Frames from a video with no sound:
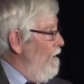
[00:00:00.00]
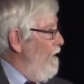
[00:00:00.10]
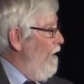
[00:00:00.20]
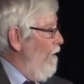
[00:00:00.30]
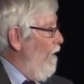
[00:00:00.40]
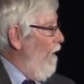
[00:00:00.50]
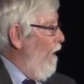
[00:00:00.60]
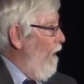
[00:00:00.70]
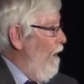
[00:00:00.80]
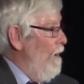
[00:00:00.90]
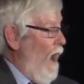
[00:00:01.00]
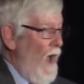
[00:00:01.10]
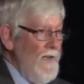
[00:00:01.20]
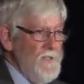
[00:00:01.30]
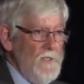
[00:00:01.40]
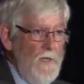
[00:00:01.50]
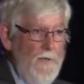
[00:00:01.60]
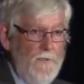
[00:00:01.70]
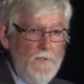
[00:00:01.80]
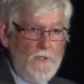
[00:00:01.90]
Now,
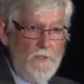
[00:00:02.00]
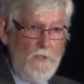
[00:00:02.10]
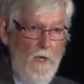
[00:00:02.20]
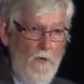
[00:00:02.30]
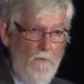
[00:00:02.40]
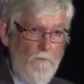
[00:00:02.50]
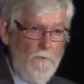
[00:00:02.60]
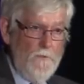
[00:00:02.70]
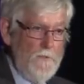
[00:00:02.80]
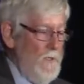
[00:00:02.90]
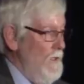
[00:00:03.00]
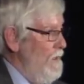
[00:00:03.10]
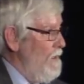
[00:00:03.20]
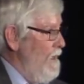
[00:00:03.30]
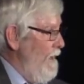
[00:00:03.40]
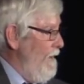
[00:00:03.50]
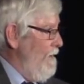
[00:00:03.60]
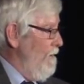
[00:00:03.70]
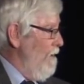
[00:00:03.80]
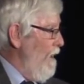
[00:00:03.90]
isolated stones in a
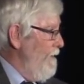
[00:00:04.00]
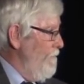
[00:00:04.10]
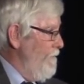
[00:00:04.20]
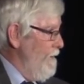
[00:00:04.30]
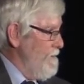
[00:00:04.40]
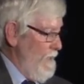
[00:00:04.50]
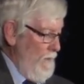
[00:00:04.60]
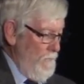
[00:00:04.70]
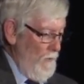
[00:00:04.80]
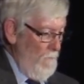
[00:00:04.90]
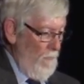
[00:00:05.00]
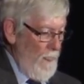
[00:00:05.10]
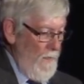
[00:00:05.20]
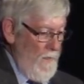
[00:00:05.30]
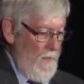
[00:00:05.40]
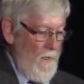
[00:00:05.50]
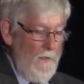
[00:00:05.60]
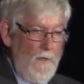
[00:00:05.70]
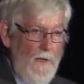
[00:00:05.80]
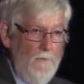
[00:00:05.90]
clay liner, for example,
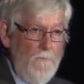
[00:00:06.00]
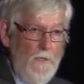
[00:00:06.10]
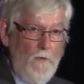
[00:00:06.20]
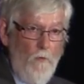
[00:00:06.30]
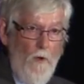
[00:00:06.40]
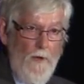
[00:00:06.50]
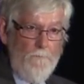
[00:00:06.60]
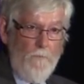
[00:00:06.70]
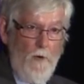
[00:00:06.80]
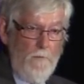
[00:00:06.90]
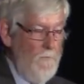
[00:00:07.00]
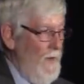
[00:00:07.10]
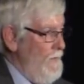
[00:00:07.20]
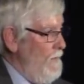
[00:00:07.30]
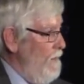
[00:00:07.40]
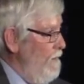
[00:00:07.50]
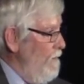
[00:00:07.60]
can be quite problematic in